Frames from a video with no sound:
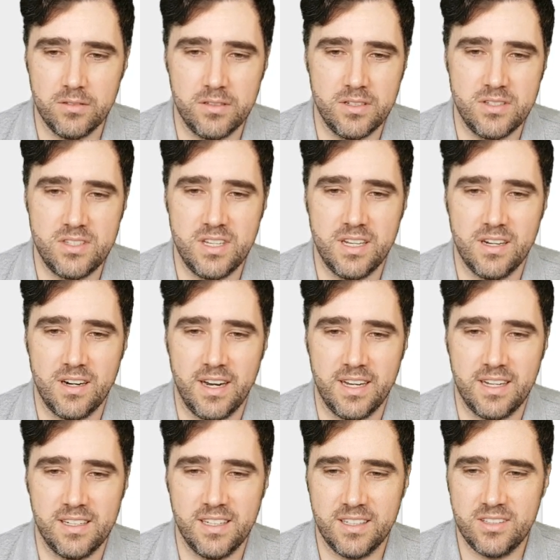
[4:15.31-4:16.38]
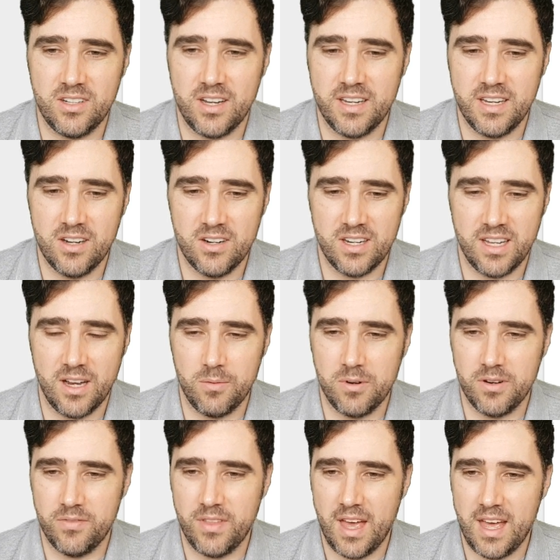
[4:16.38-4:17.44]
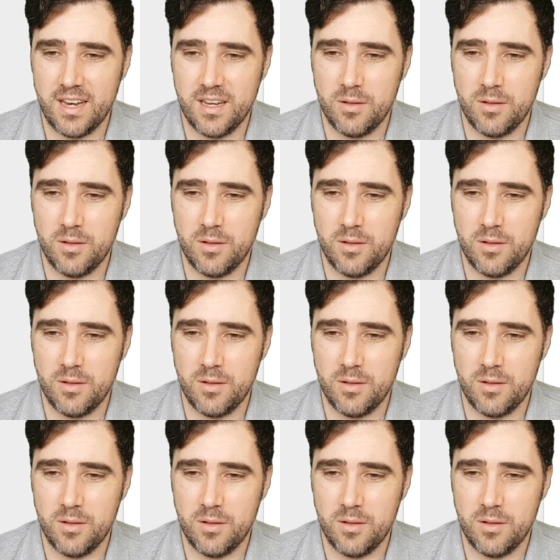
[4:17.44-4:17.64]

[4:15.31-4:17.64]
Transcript: you see here, I clicked on here to get rid of that